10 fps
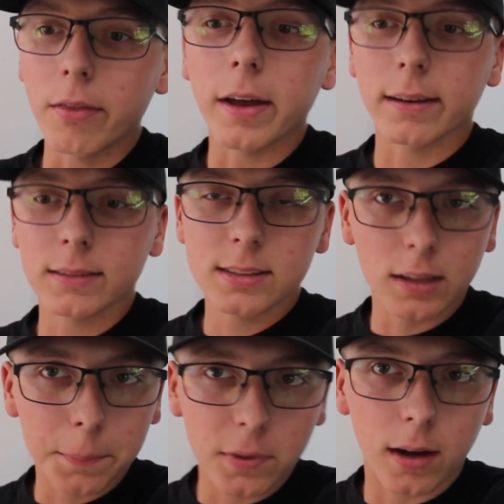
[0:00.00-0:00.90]
then
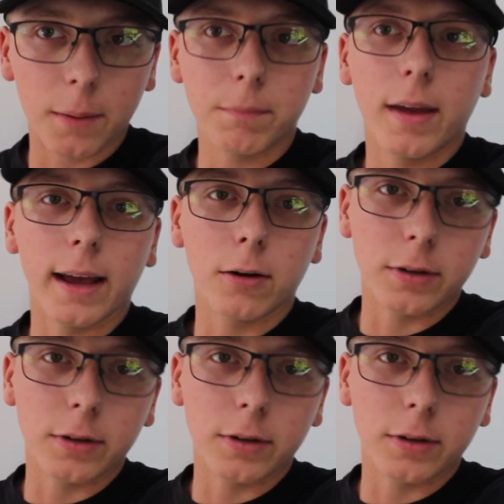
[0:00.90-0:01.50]
slipped up, had to